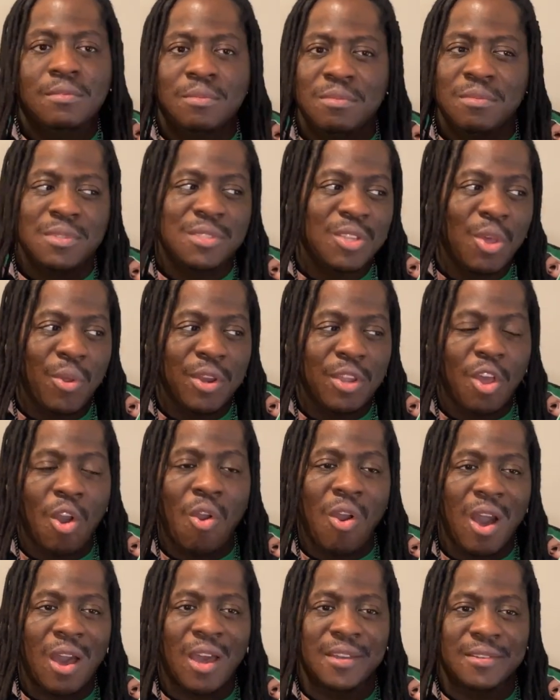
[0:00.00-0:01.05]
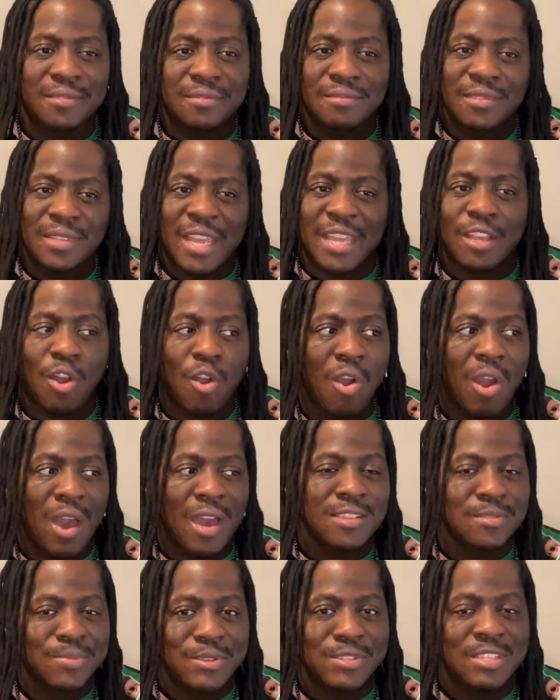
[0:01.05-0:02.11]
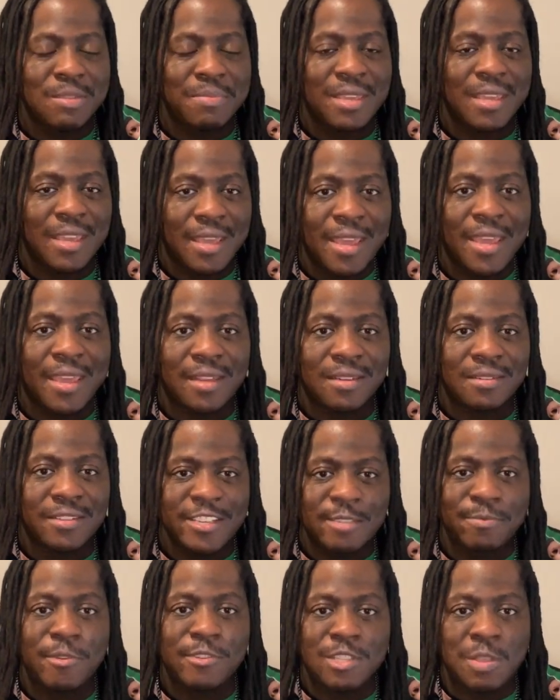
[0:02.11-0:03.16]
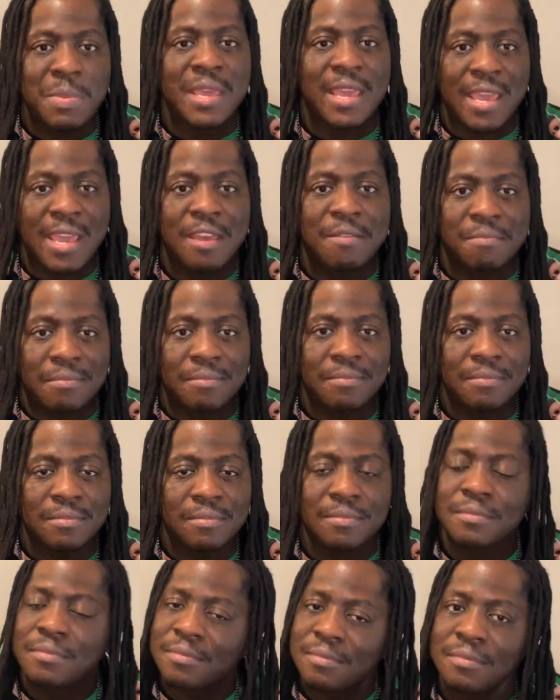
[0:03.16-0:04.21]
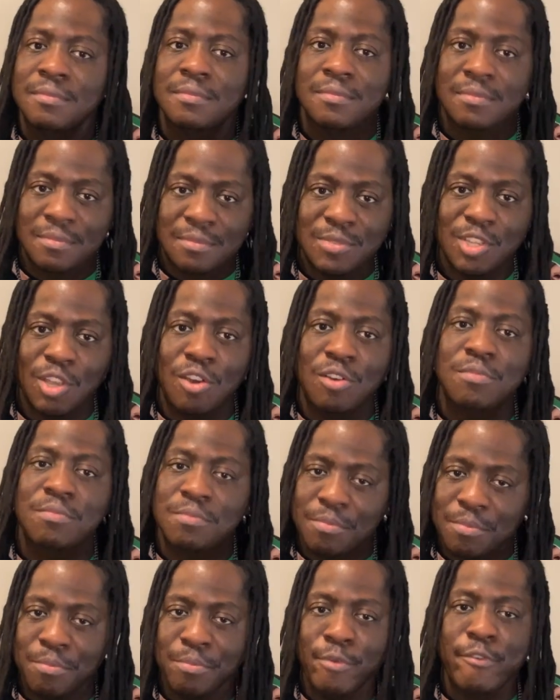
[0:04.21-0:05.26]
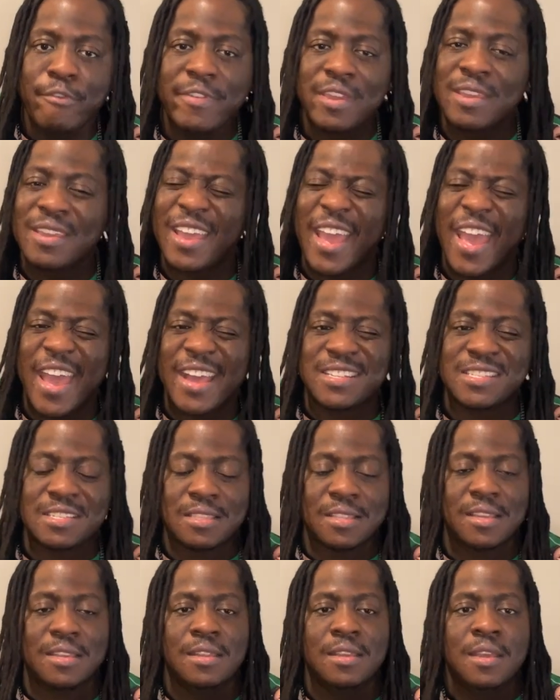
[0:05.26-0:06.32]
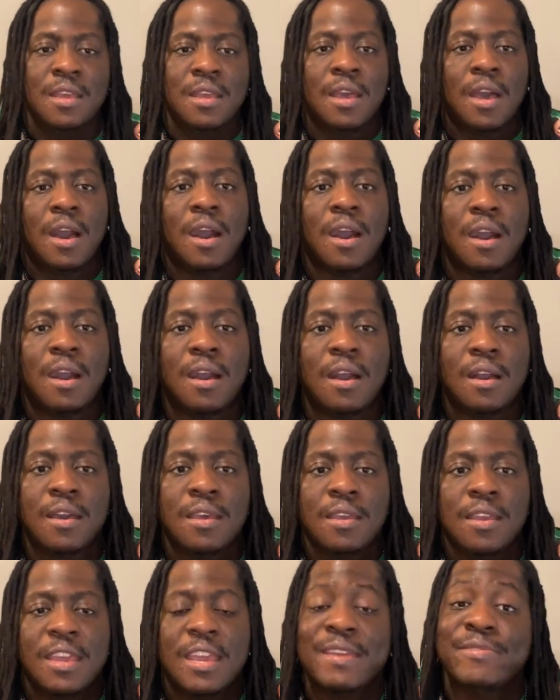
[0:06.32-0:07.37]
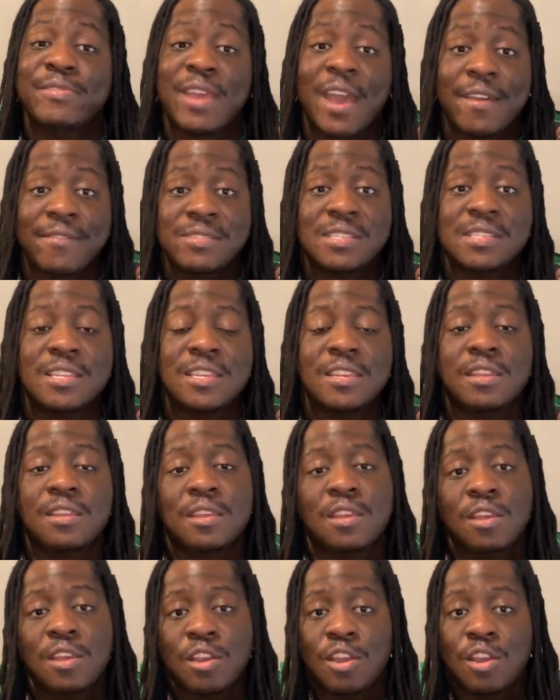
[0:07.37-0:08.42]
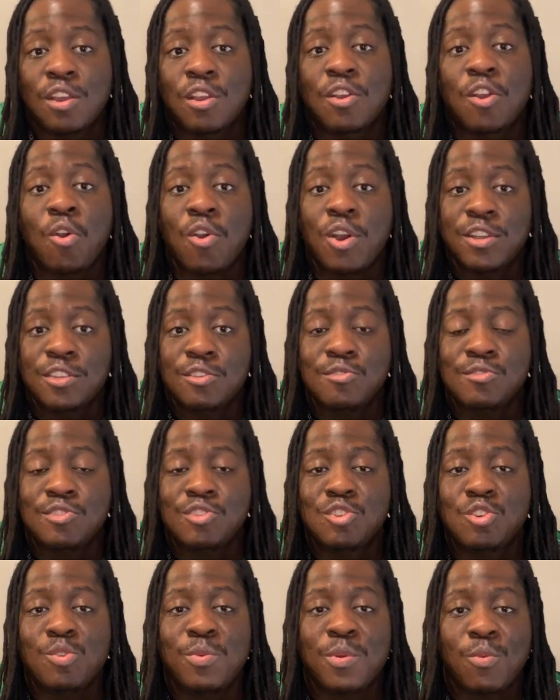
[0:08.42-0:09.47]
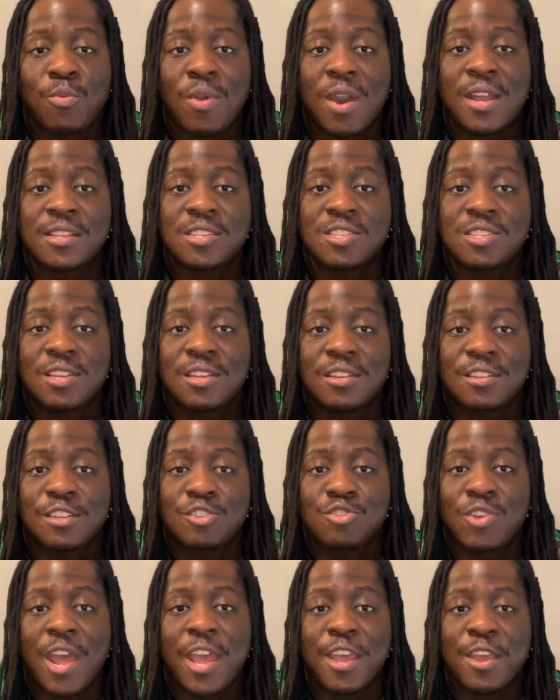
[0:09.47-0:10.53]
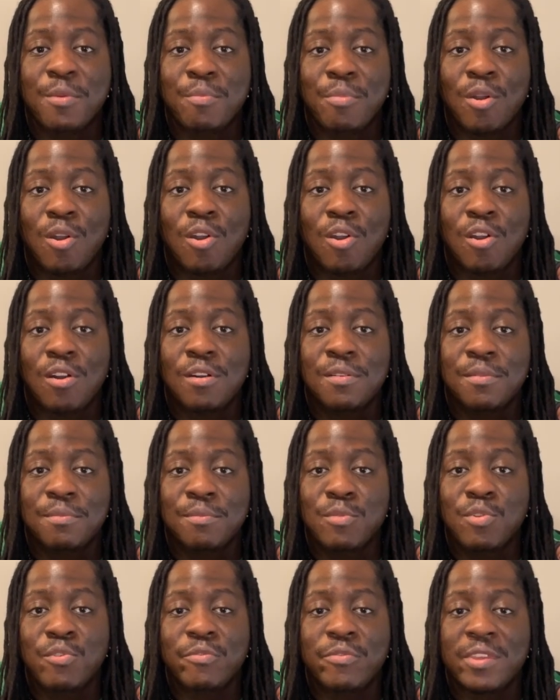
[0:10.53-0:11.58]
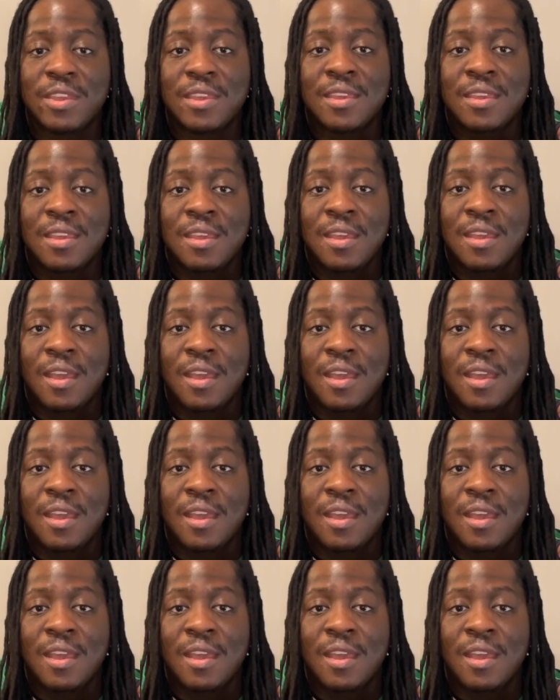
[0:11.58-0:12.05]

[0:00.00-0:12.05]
what's going to Gohan? And Gohan is supposed to be it. He's supposed to be him. So, movie, excellent. If you haven't seen it, go on YouTube and watch the Dragon Ball movie